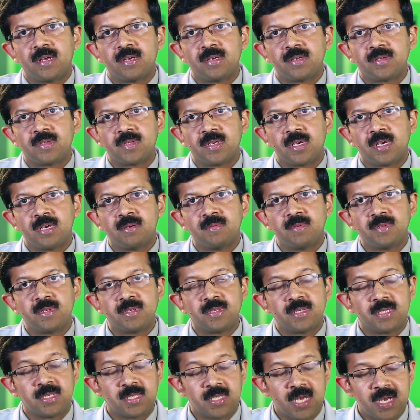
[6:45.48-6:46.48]

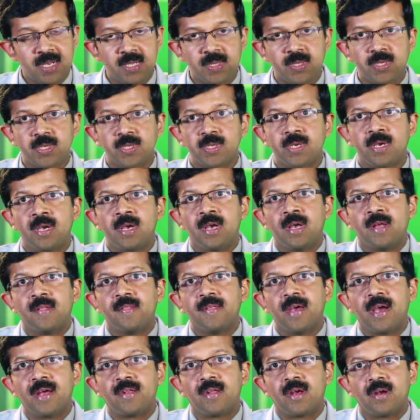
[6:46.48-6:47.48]
circumstances
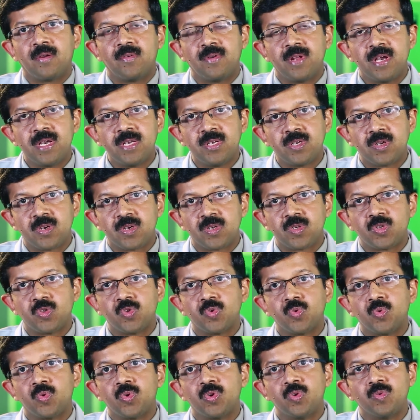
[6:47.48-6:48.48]
that are dangerous
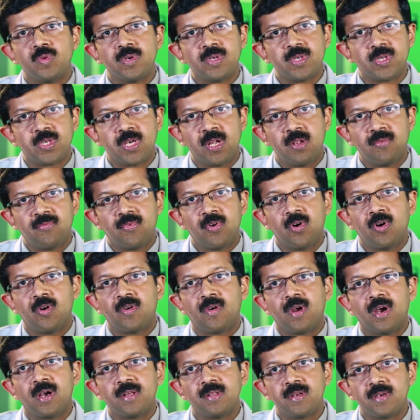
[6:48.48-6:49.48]
to yourself
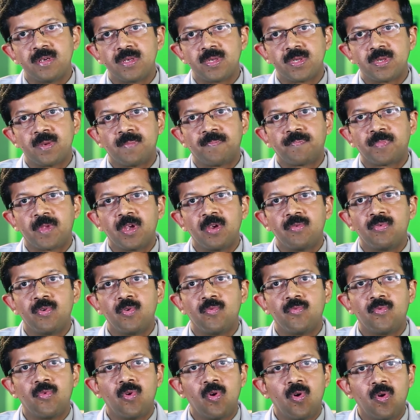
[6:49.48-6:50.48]
or others. If
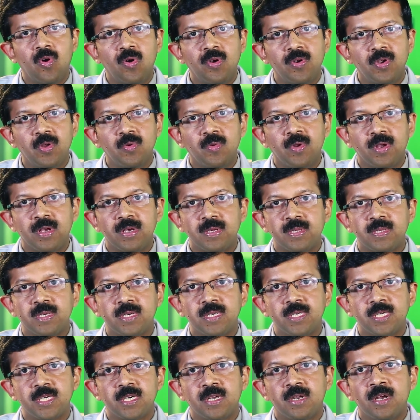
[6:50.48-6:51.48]
you fall during a
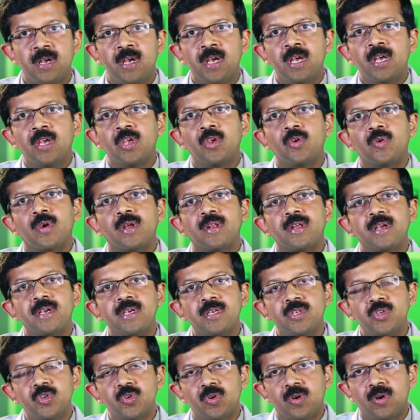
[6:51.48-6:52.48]
seizure, you can
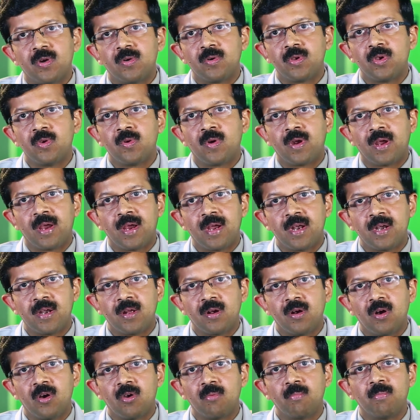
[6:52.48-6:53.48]
injure your head
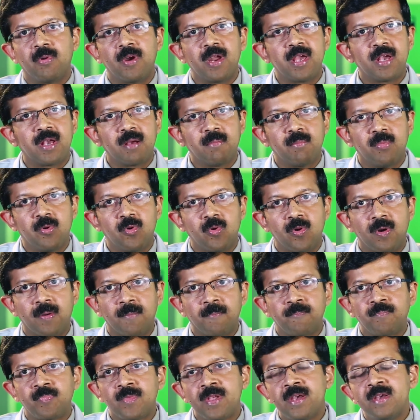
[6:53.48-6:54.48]
or break a bone.
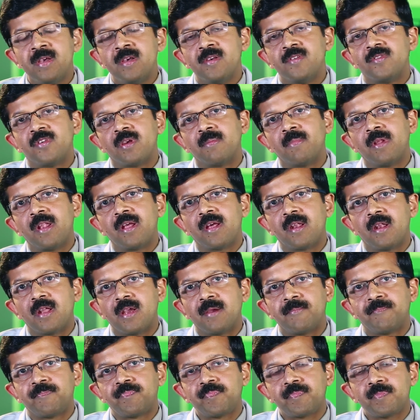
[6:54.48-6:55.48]
Similarly,